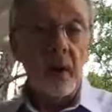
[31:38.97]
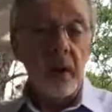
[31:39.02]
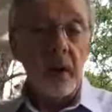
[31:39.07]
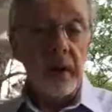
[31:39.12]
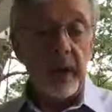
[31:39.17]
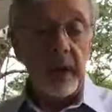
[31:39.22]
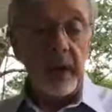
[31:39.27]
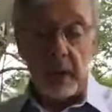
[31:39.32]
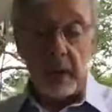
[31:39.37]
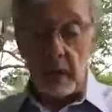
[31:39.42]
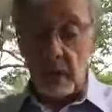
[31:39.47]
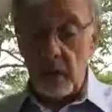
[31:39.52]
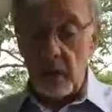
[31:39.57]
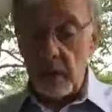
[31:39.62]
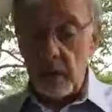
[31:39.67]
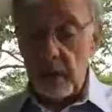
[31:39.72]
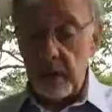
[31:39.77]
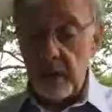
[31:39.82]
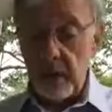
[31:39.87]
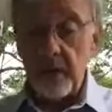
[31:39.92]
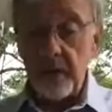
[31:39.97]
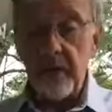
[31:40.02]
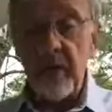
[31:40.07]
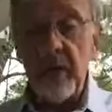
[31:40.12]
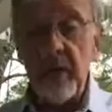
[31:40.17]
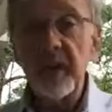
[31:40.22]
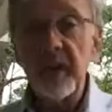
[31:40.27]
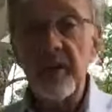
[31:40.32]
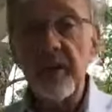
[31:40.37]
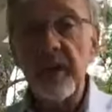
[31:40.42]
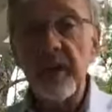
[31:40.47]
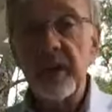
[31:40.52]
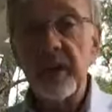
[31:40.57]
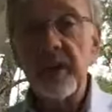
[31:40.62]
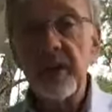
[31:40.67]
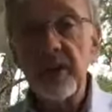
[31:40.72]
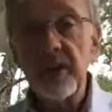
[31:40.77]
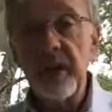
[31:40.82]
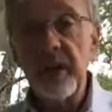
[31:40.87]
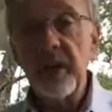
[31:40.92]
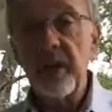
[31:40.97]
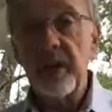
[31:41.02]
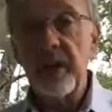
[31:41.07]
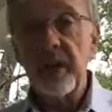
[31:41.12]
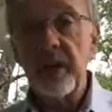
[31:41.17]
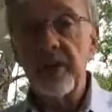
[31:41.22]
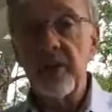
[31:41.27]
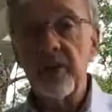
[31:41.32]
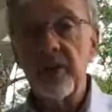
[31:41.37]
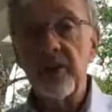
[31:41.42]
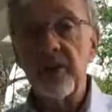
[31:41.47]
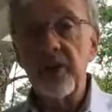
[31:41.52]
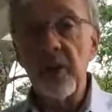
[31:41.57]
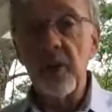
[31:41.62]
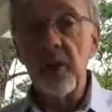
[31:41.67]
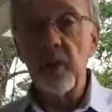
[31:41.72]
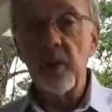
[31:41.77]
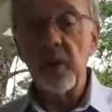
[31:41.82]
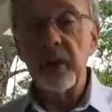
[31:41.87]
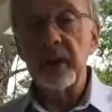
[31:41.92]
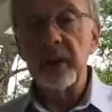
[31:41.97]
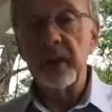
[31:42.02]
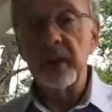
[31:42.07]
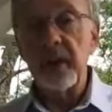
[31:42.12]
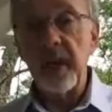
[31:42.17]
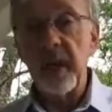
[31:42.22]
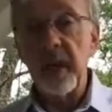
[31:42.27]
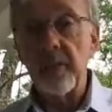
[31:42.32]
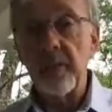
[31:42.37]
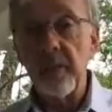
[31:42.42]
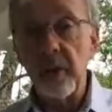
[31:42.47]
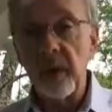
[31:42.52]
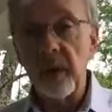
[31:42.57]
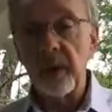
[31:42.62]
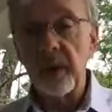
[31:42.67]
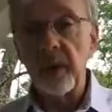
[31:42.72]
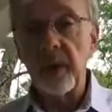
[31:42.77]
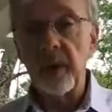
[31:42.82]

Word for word: Now, that's a very serious and sobering statement.